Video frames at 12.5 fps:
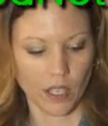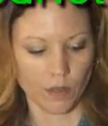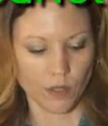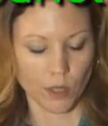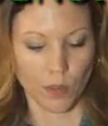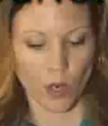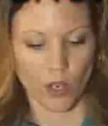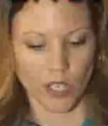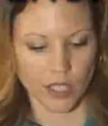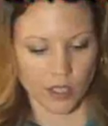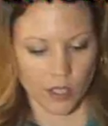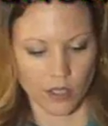of
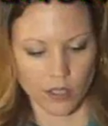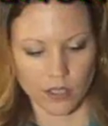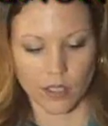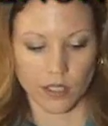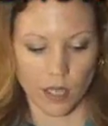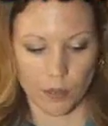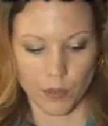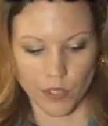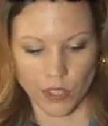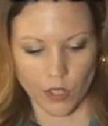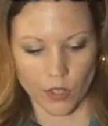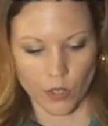tamari sauce. I'm
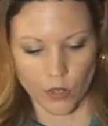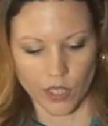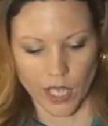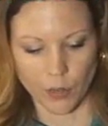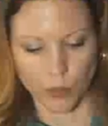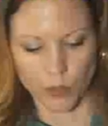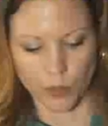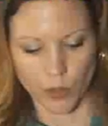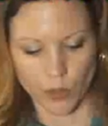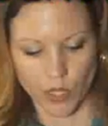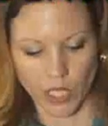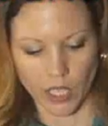just going to do a
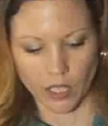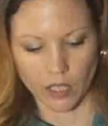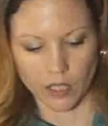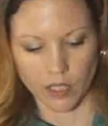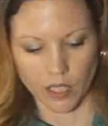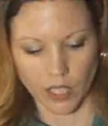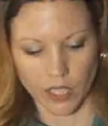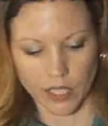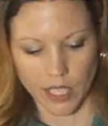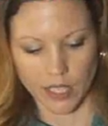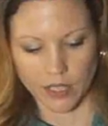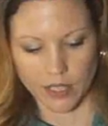tablespoon again until I
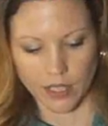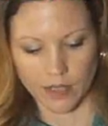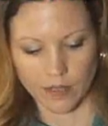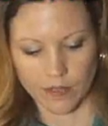taste it.